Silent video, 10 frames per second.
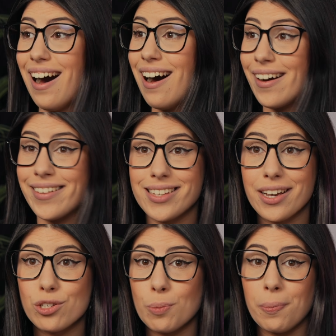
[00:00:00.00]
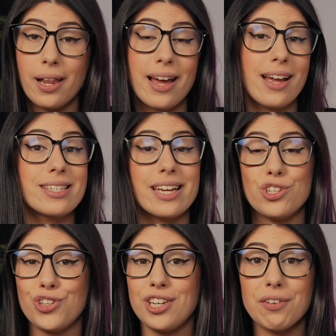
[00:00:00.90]
architecture plans,
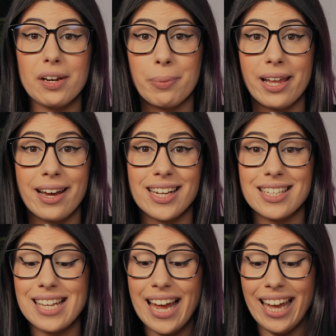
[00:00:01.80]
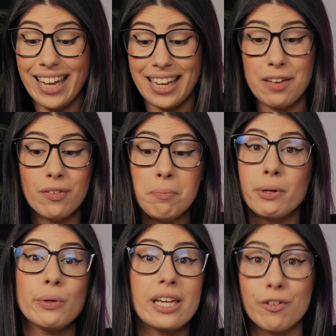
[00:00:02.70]
engineering plans, even
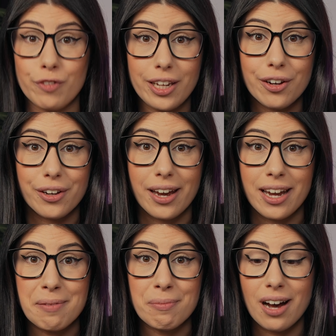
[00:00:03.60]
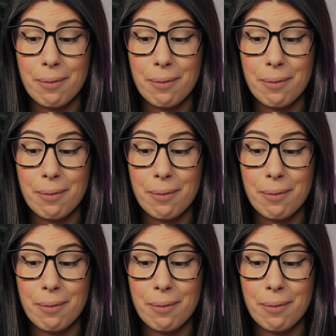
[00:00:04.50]
building a video game.